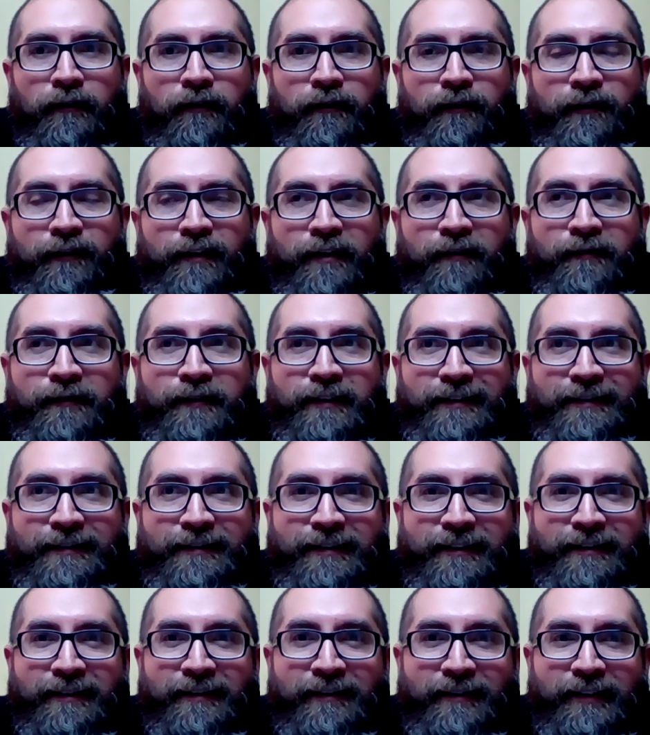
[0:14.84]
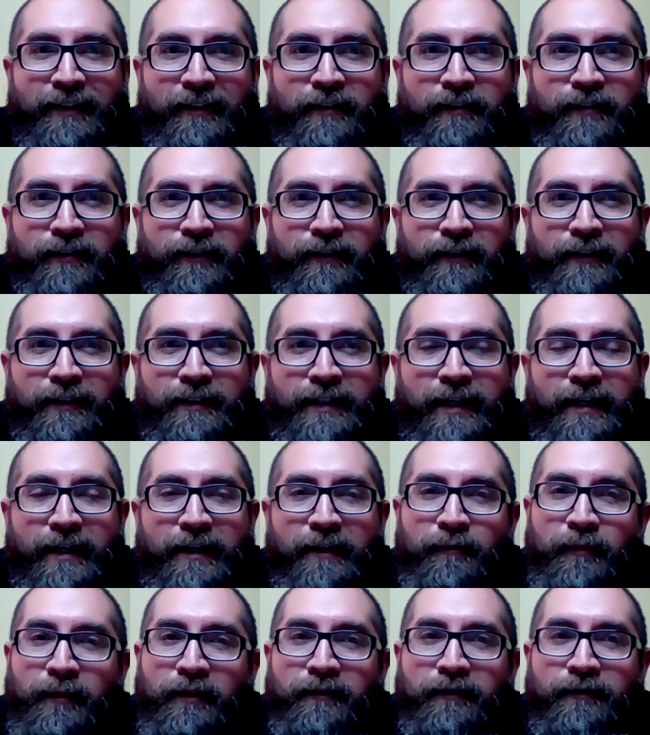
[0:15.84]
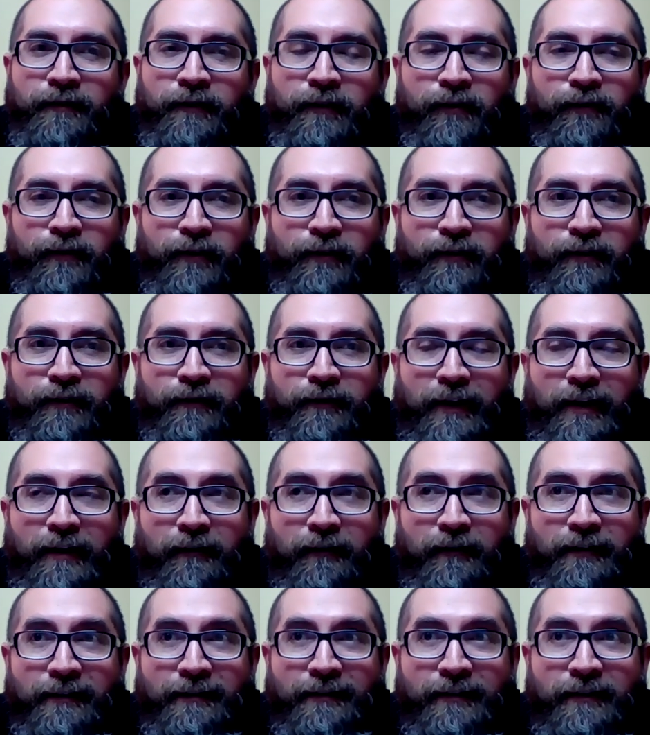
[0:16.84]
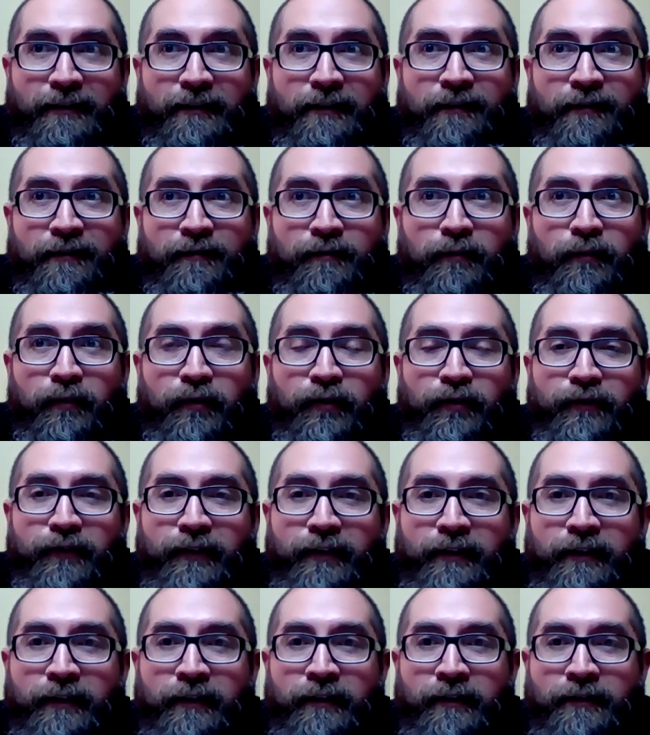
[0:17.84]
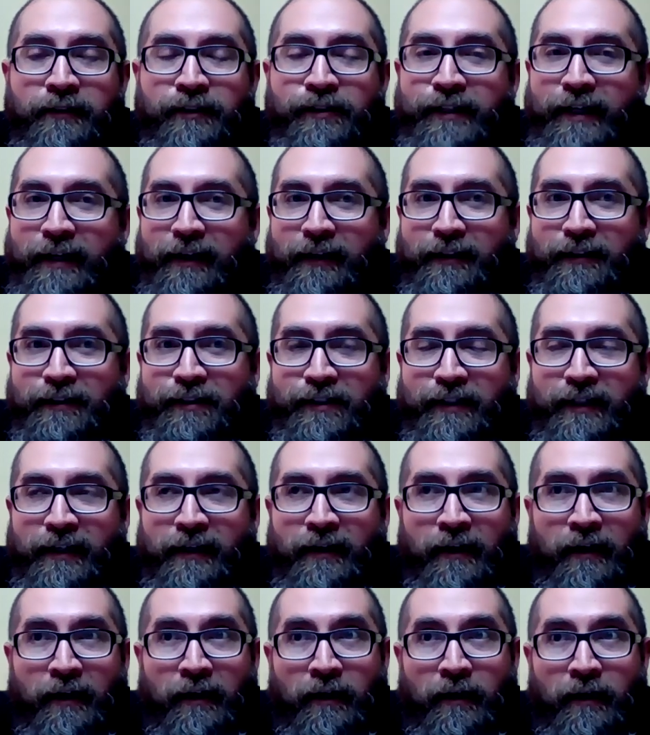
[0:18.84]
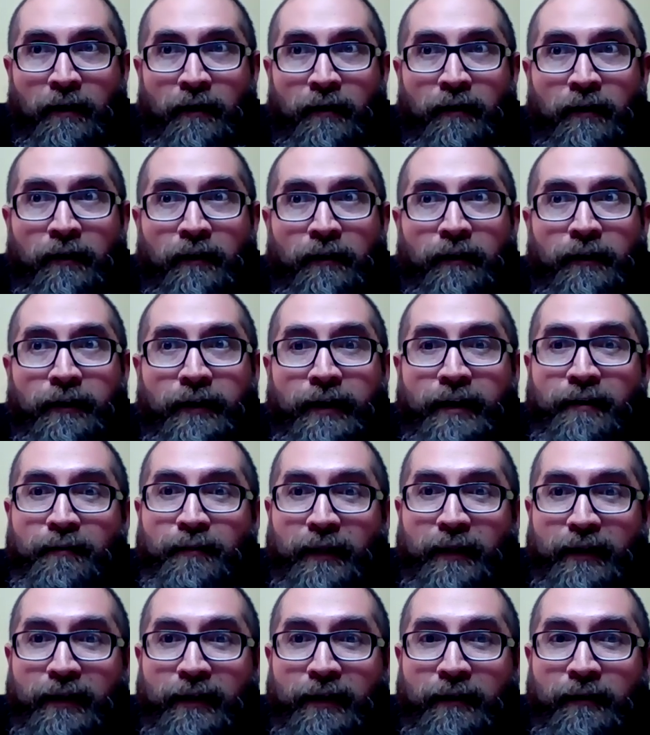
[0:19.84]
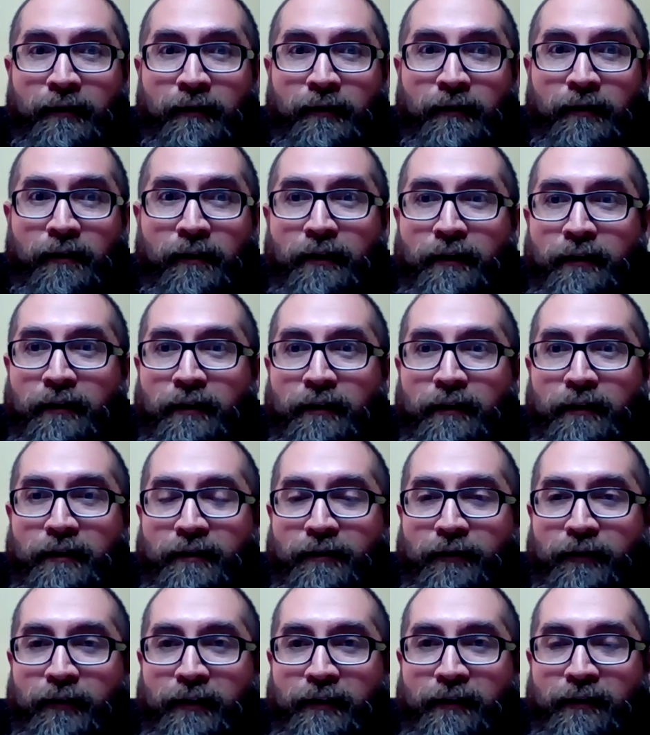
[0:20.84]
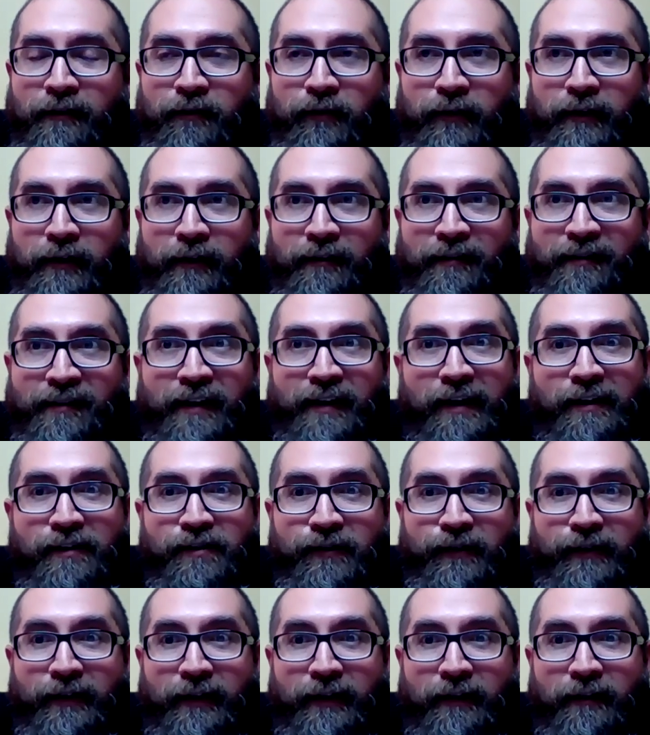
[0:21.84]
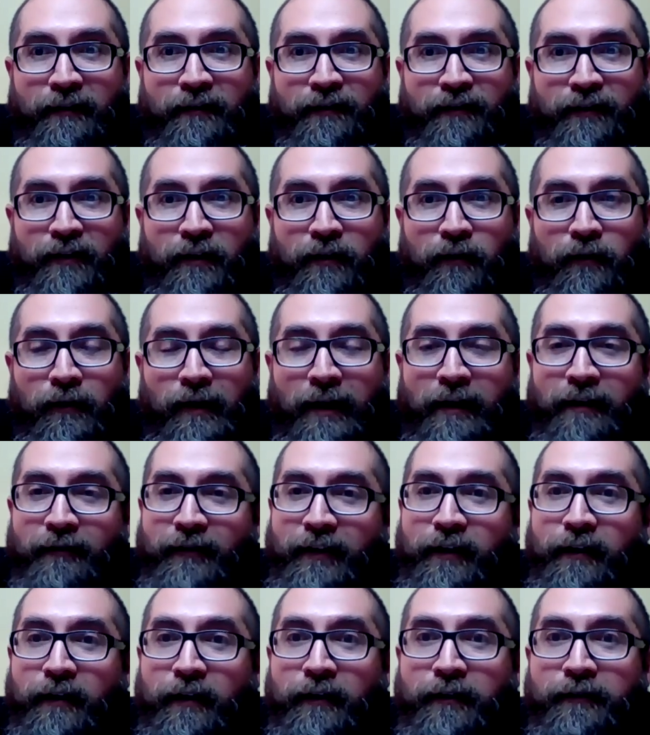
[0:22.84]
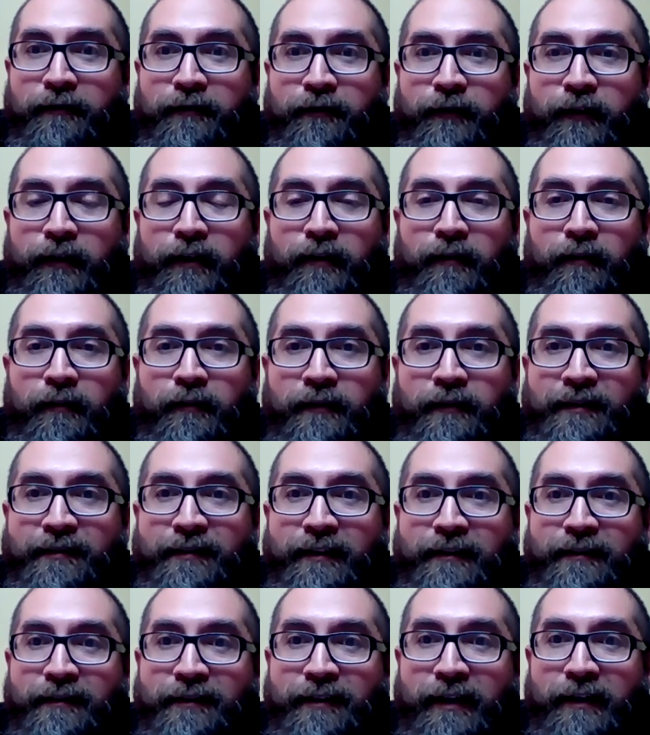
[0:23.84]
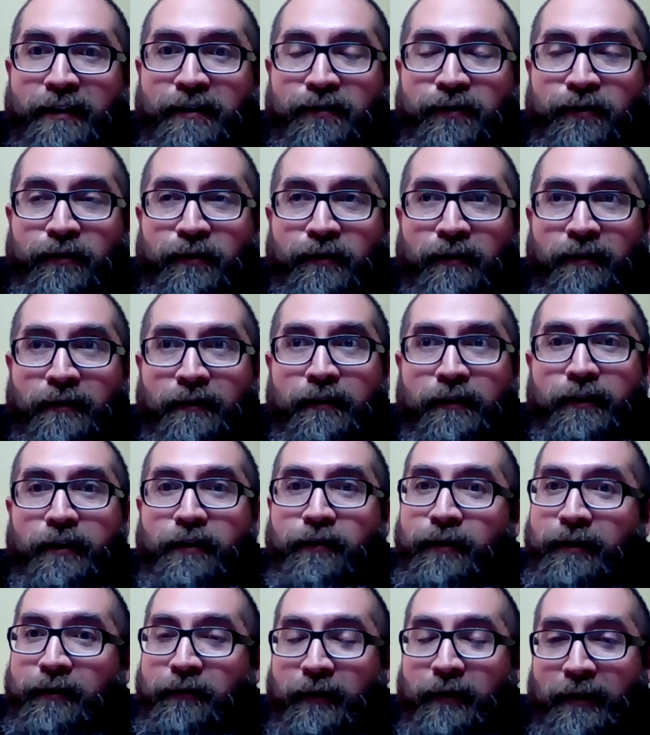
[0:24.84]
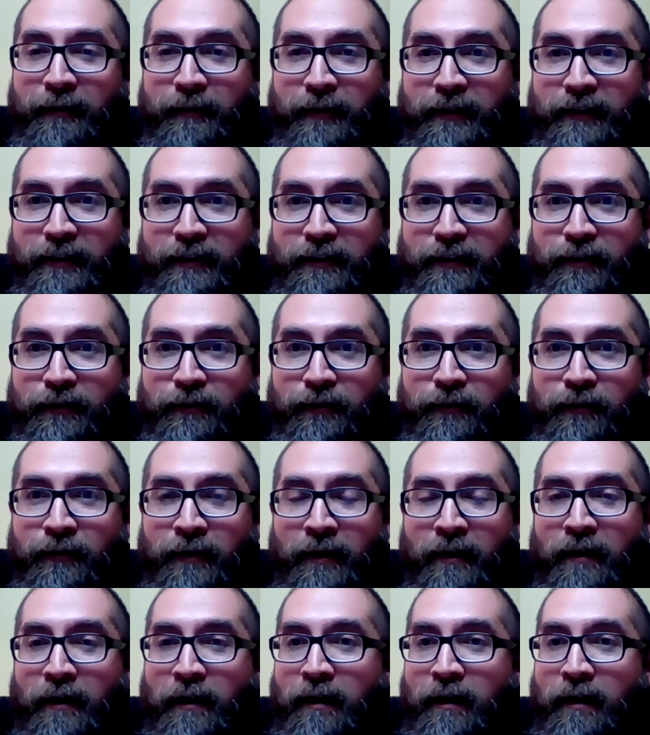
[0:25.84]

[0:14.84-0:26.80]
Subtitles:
self-distancing during the time of coronavirus has proven challenging, namely the difference with scheduling. So having gone from set schedule, knowing what I'm going to do,